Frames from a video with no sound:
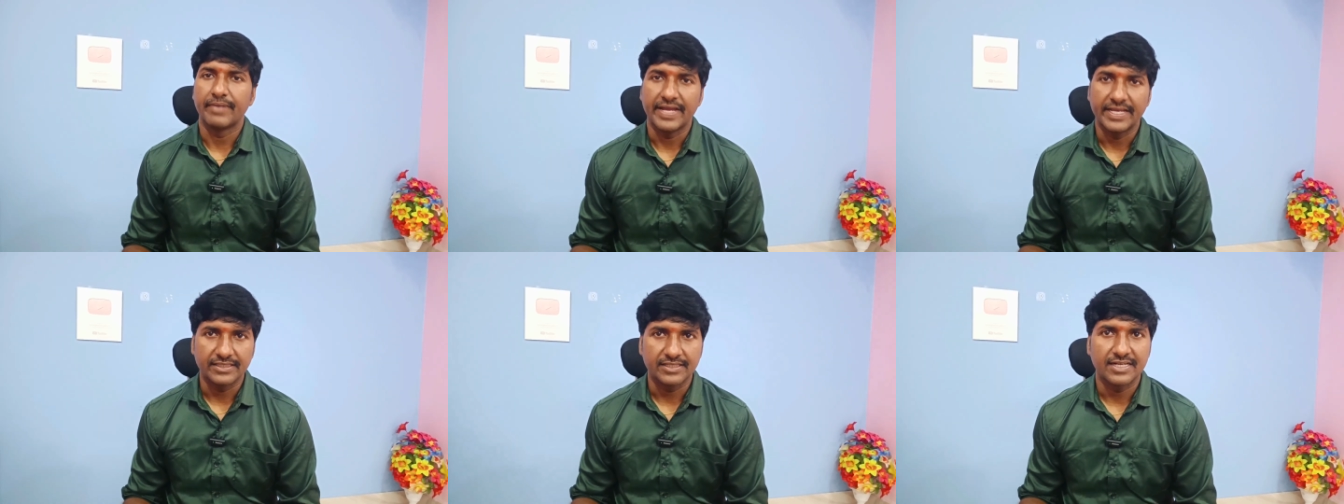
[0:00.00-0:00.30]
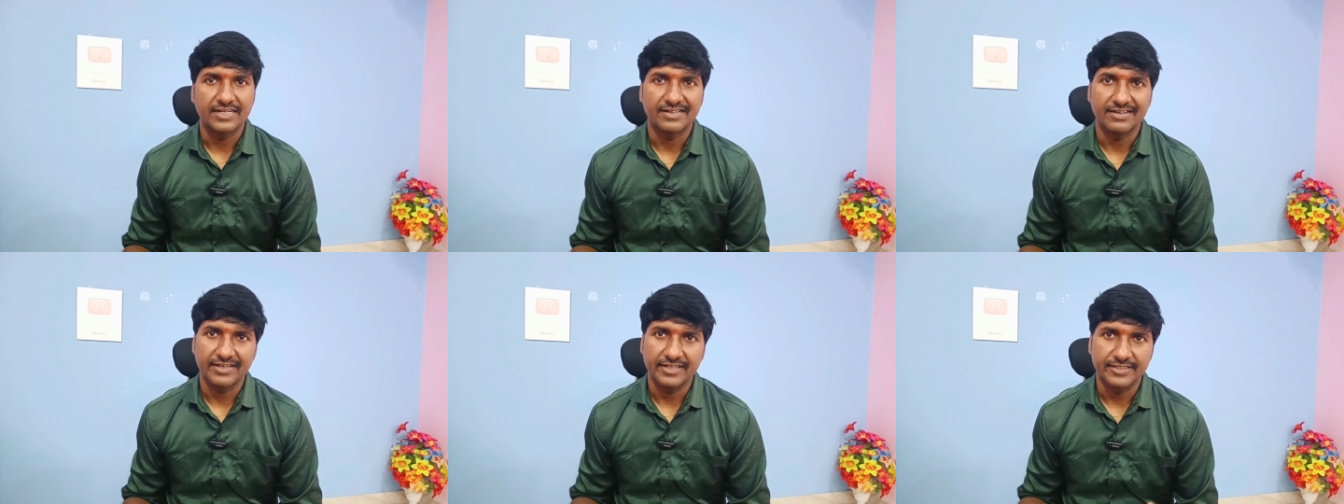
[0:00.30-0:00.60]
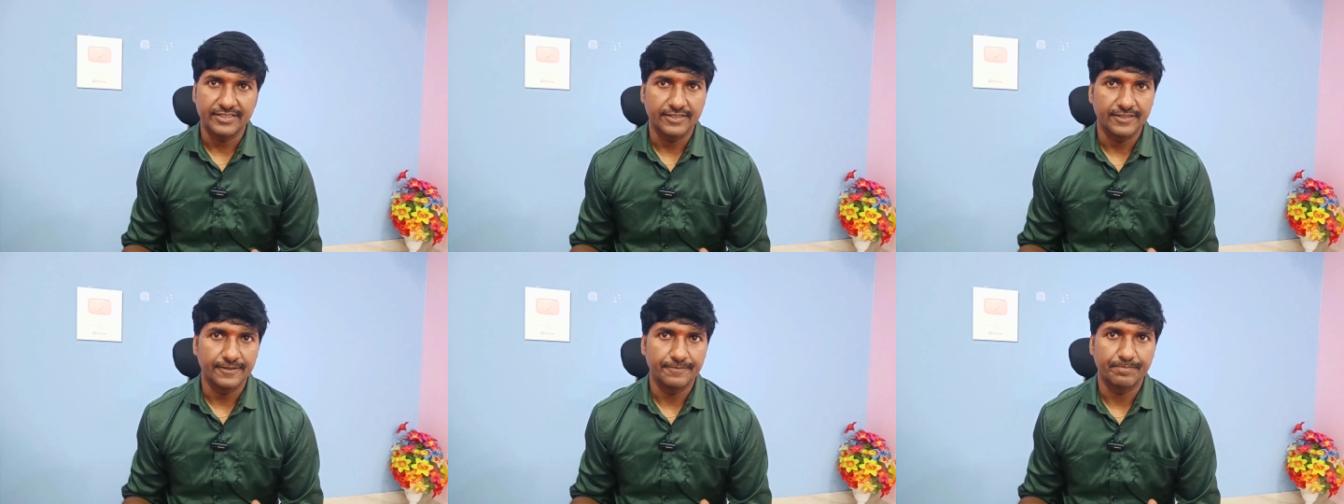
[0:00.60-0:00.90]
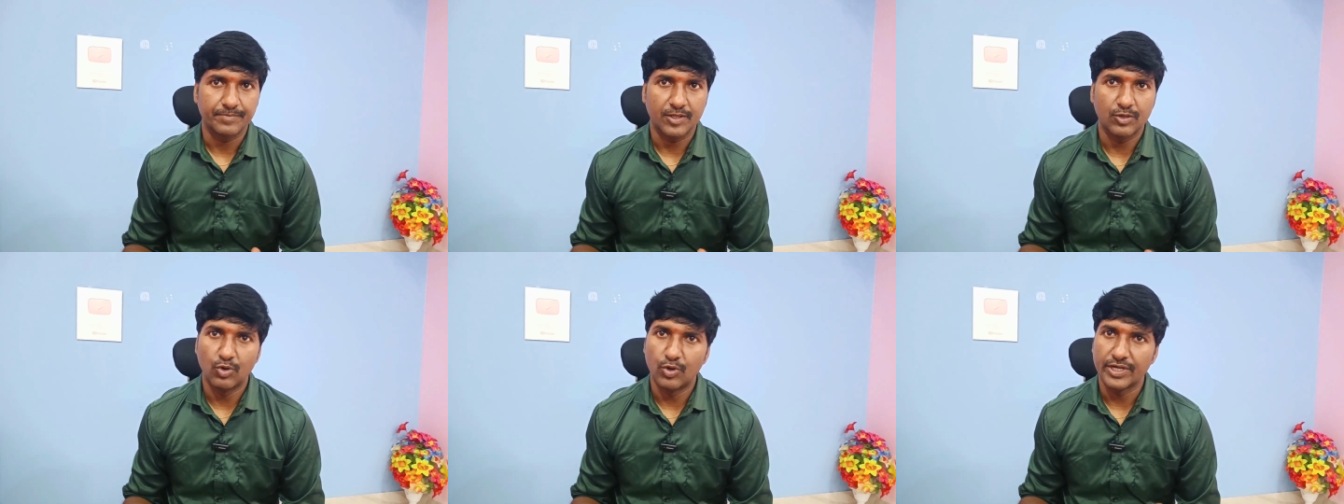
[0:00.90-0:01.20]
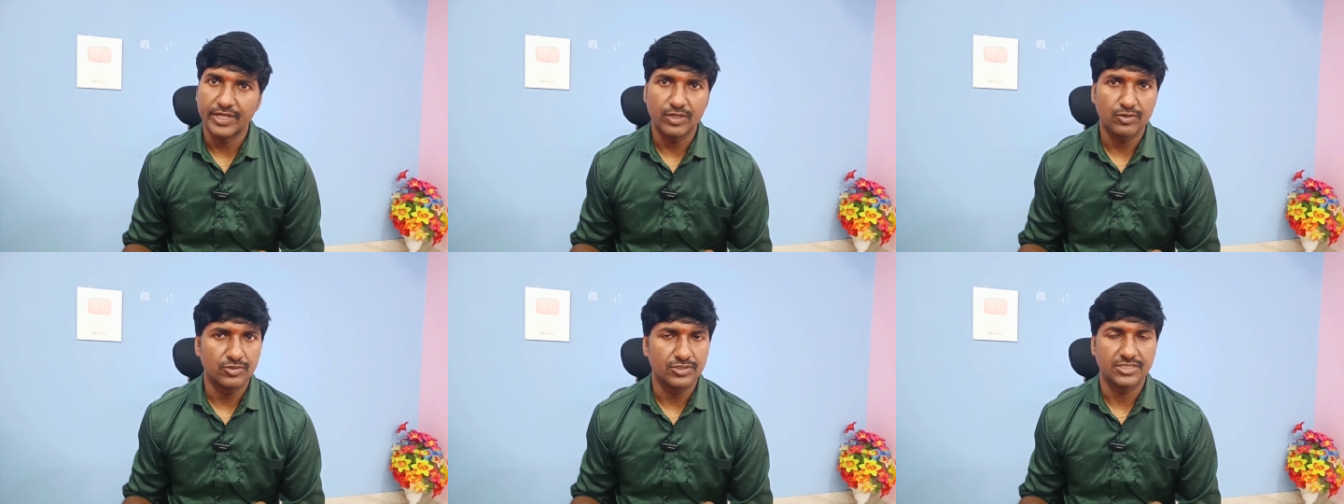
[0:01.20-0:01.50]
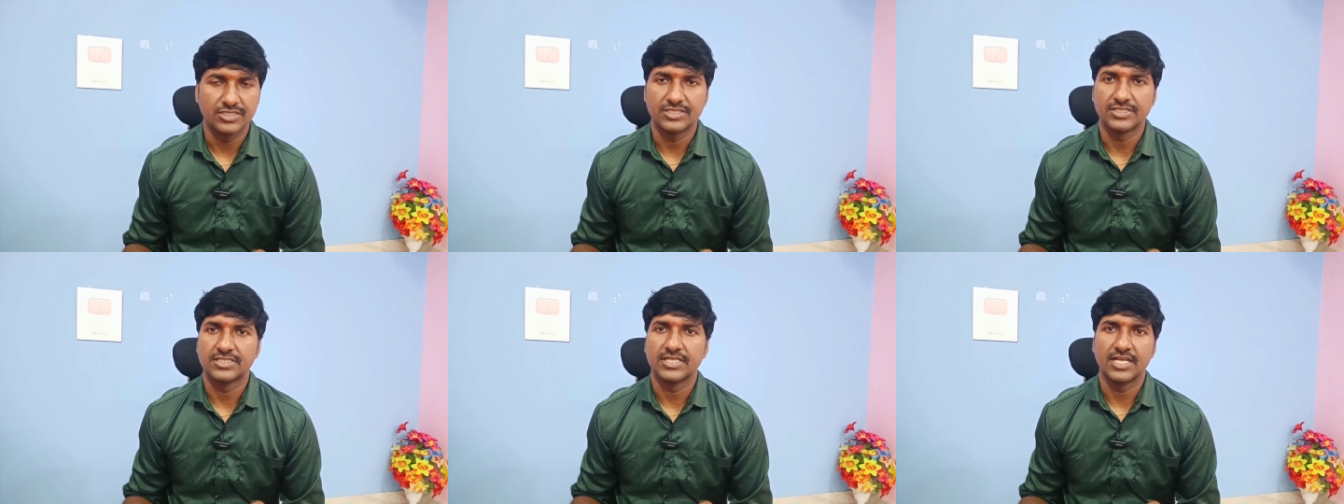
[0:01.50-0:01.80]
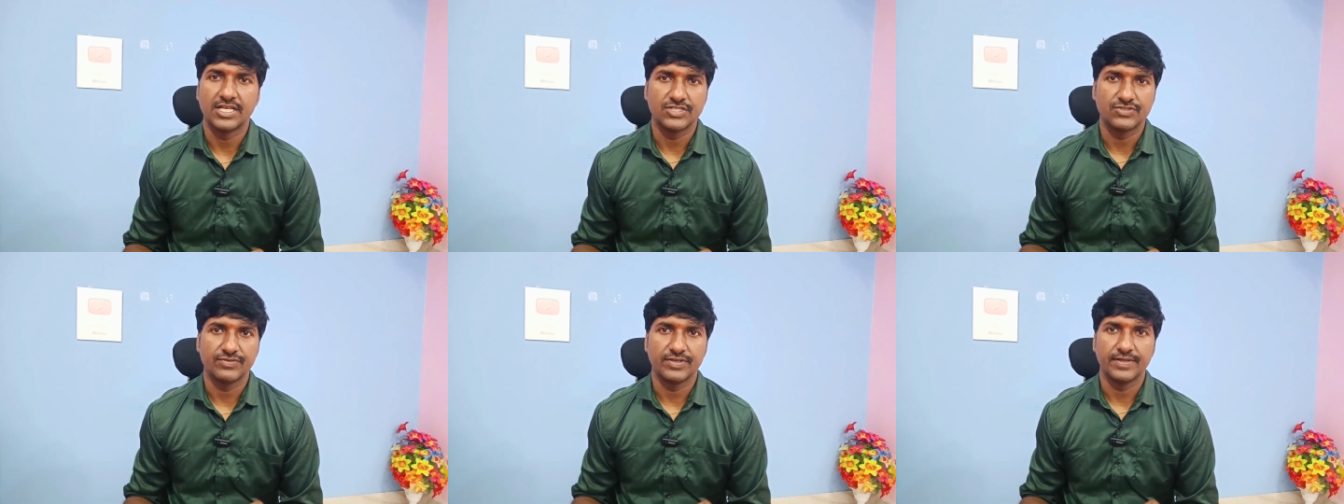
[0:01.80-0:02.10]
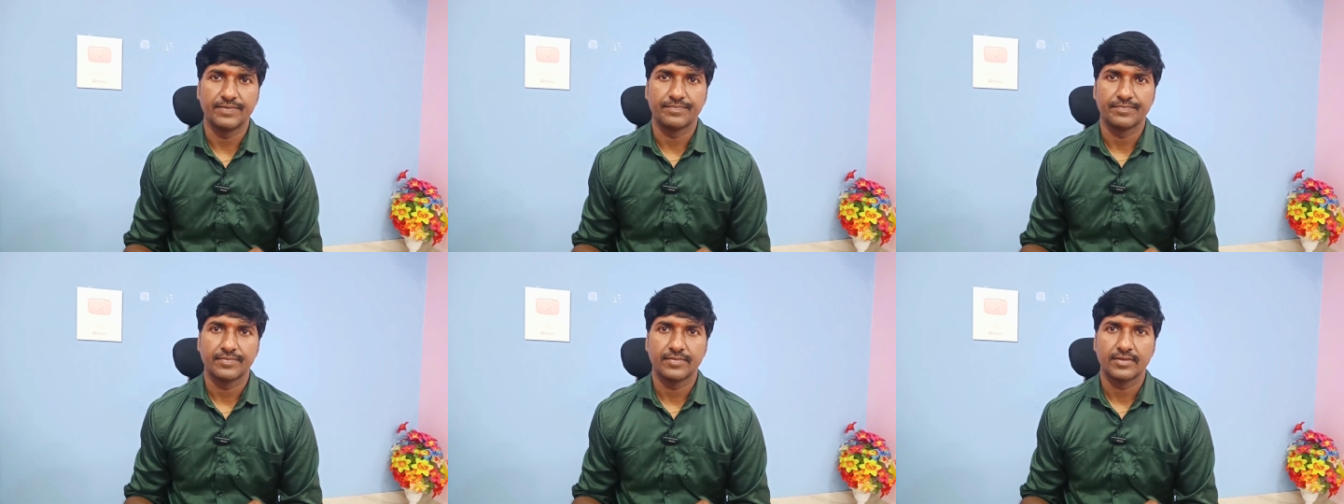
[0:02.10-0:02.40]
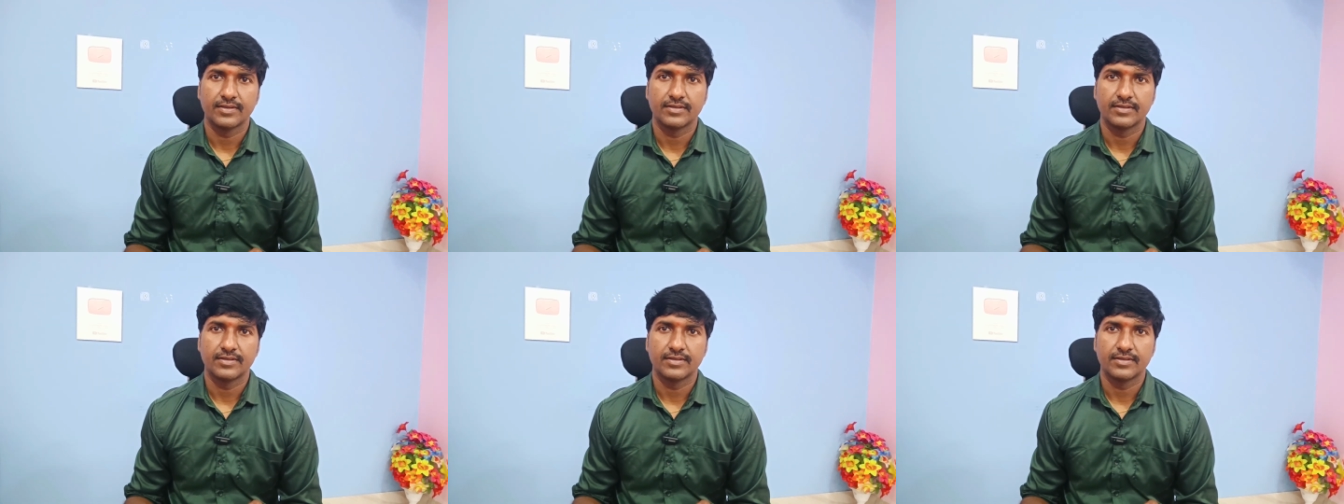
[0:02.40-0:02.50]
Python related coding questions as well.